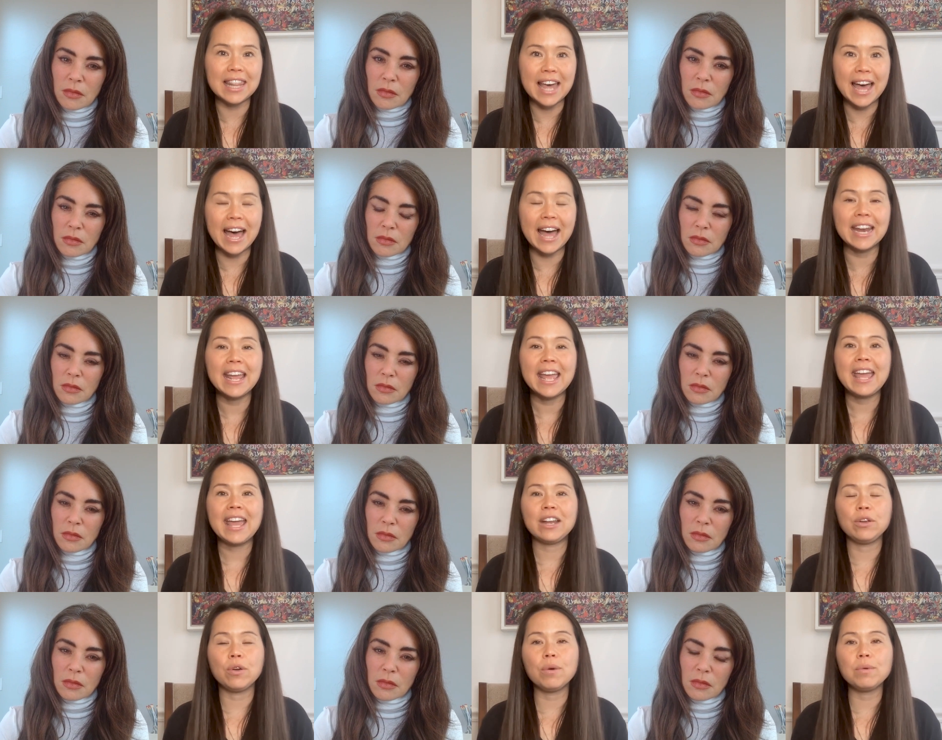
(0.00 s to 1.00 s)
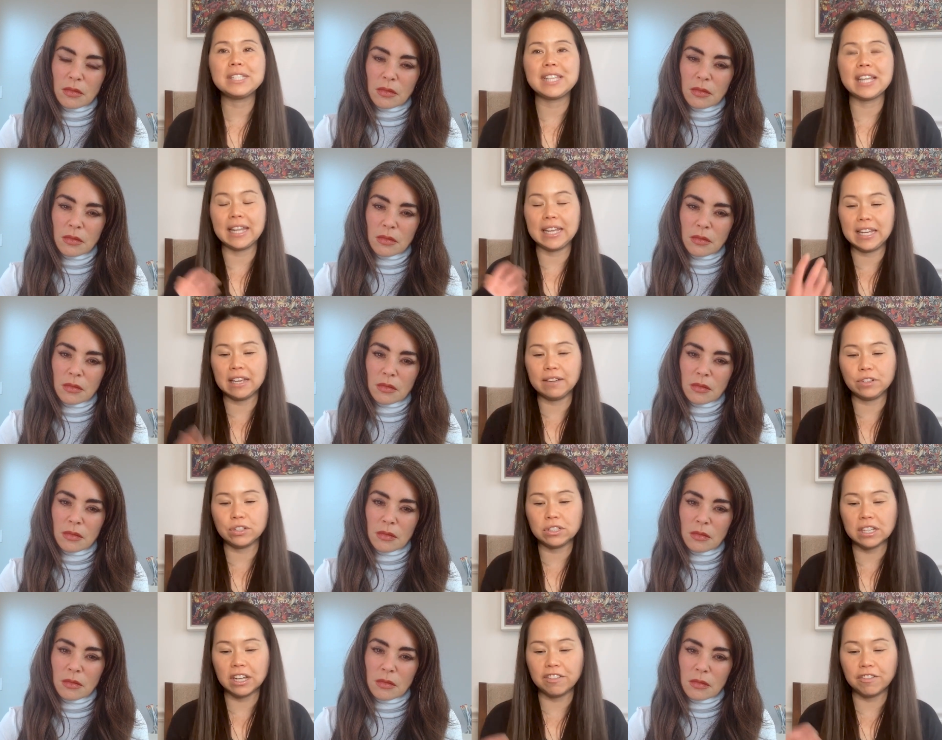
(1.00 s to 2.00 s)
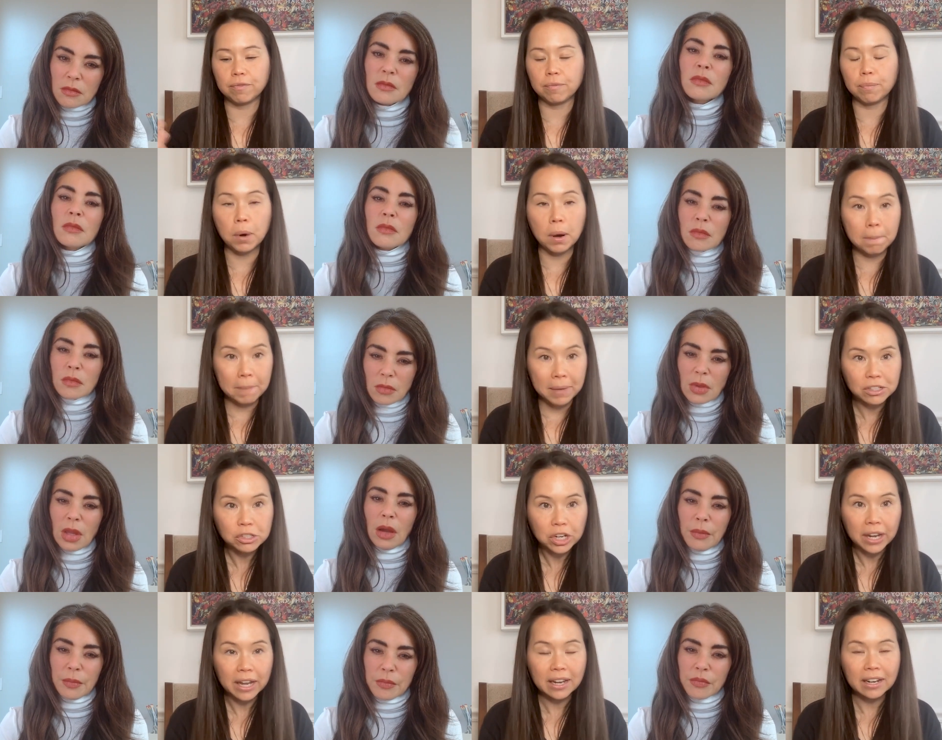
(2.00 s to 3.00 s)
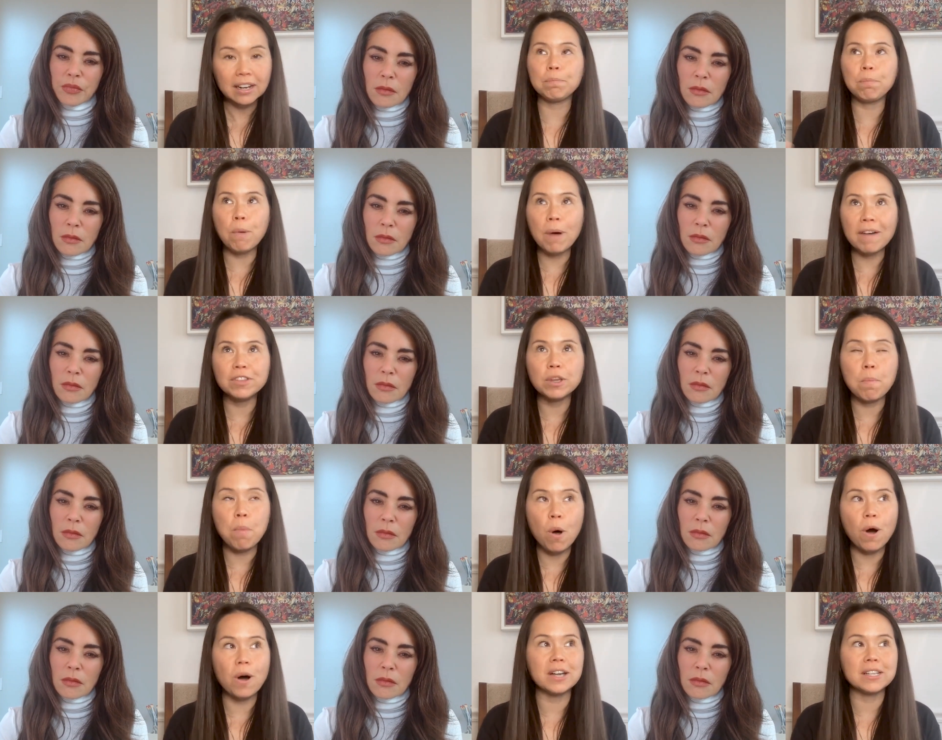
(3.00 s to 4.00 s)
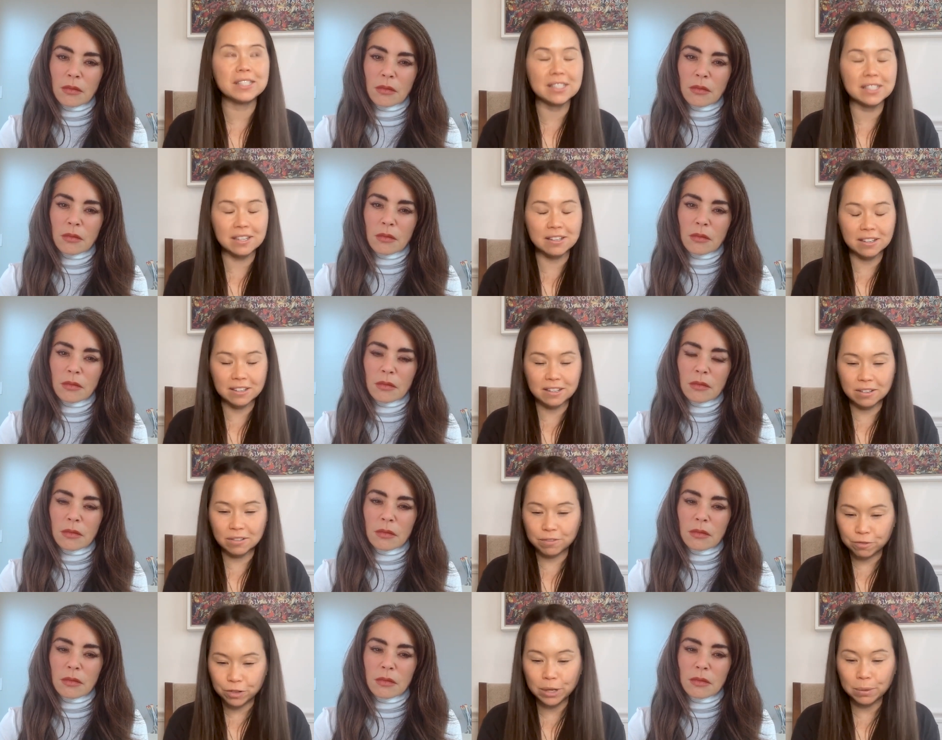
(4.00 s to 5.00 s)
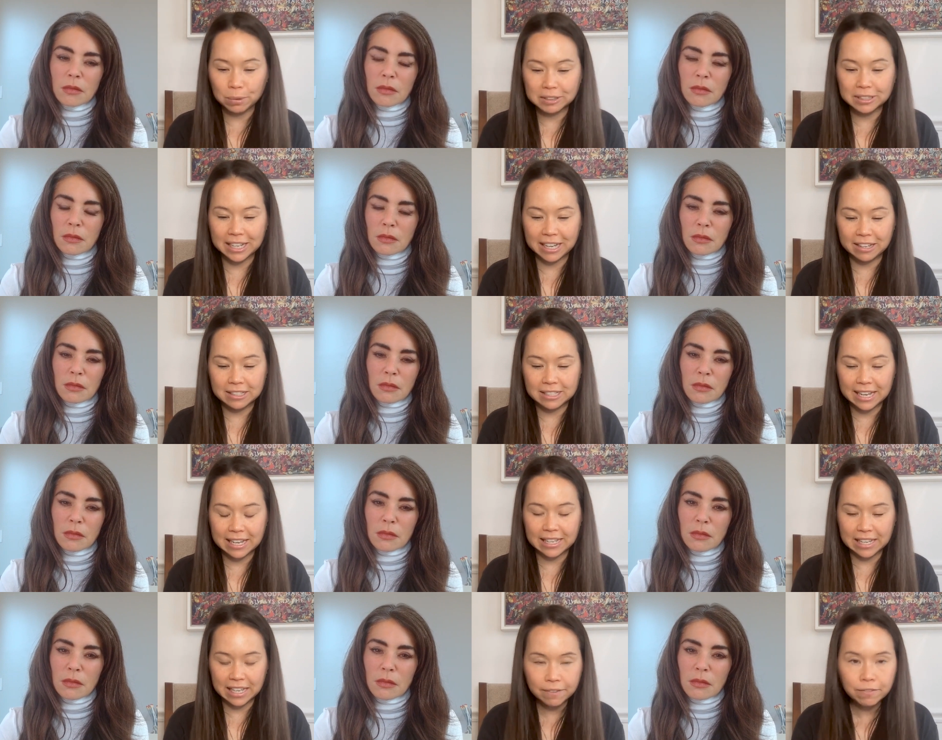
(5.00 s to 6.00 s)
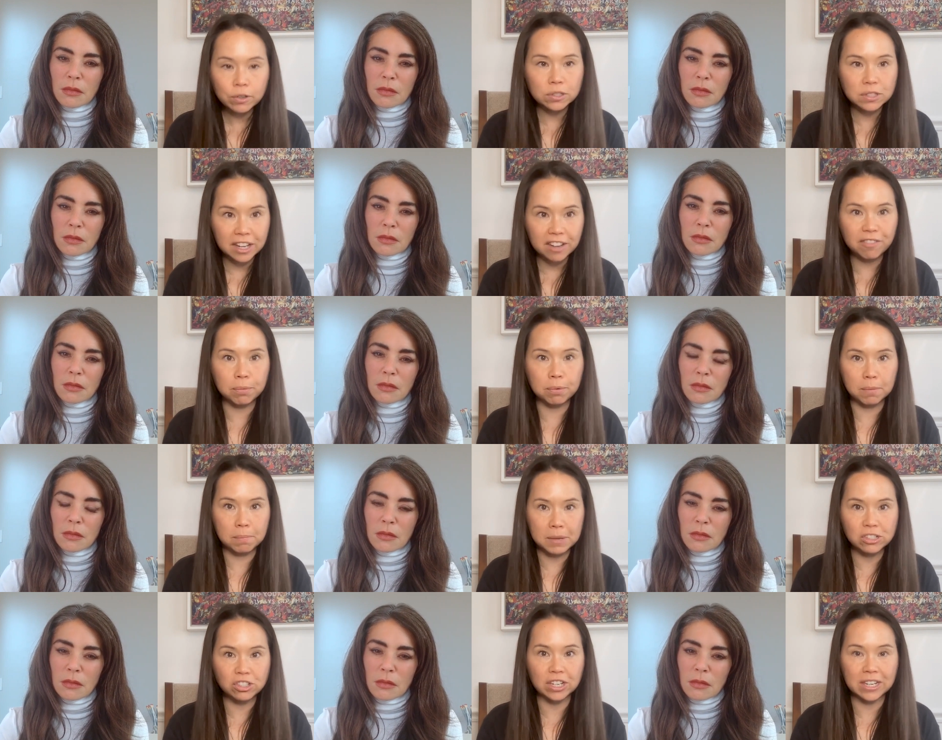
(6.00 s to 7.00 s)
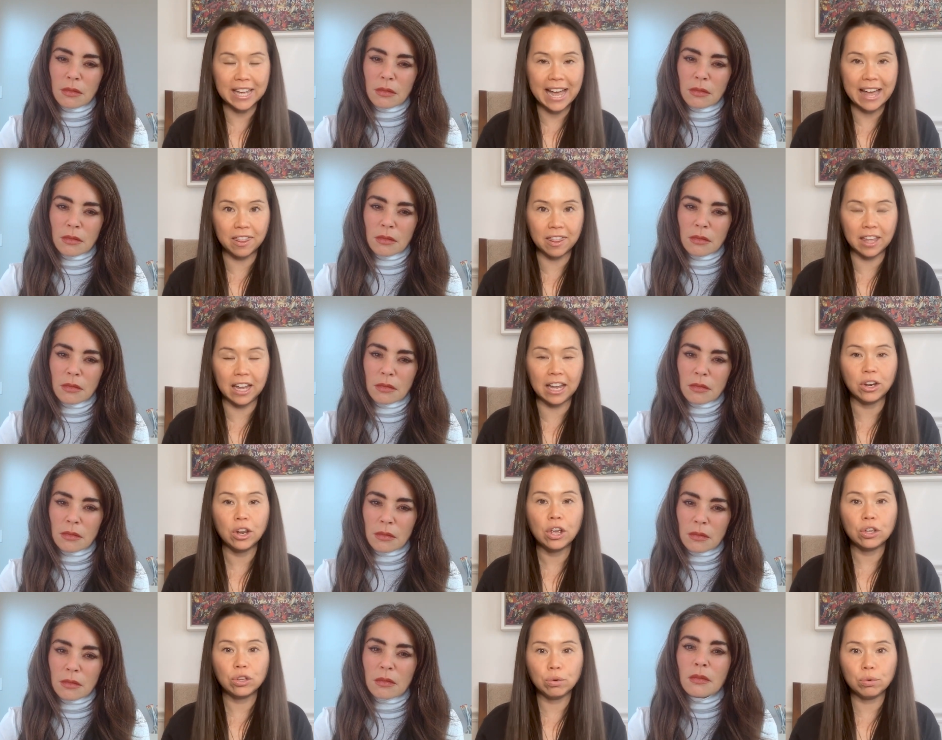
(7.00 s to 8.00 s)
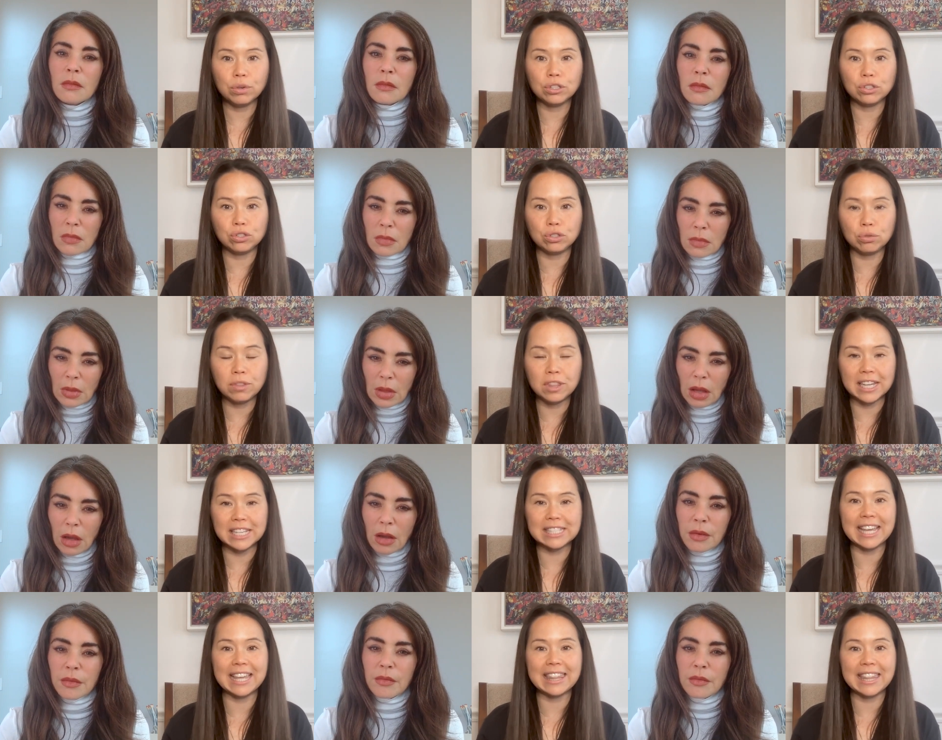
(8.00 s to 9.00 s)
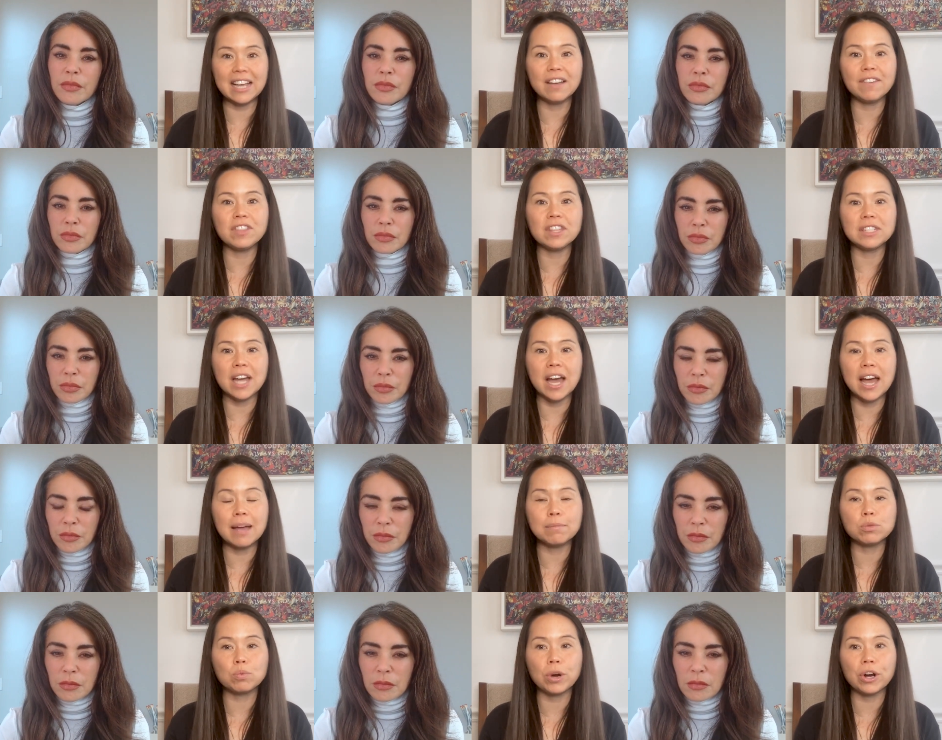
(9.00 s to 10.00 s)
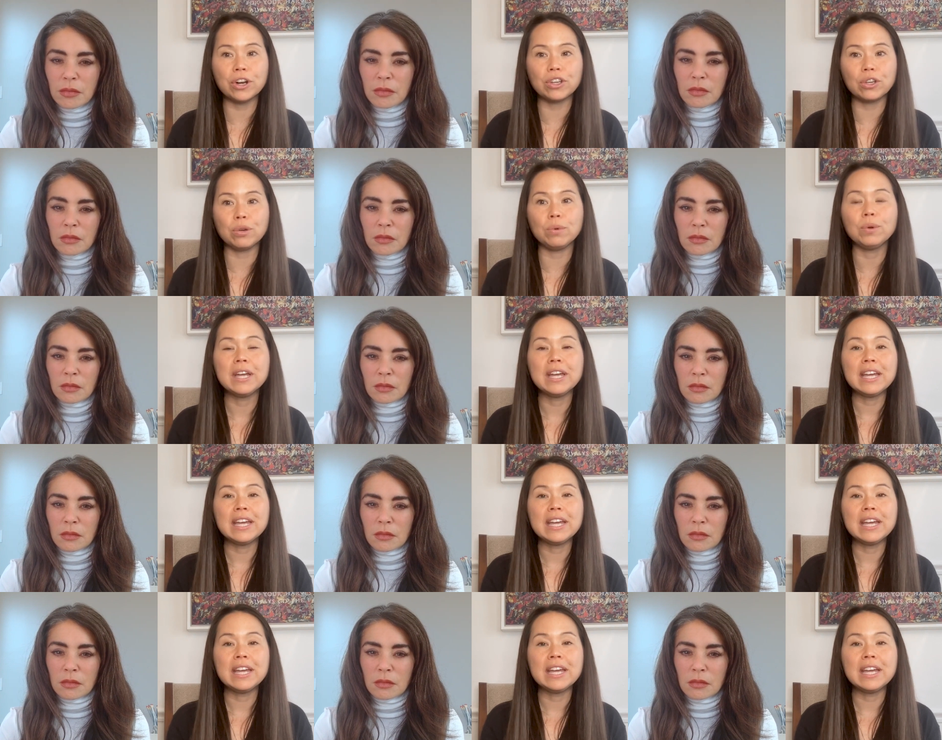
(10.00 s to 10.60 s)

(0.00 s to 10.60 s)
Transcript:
Speaker 1: that. And you always say, like, give yourself permission. I have to pause frequently and say, give yourself permission, Kathleen you could do this. Like, think of the times where you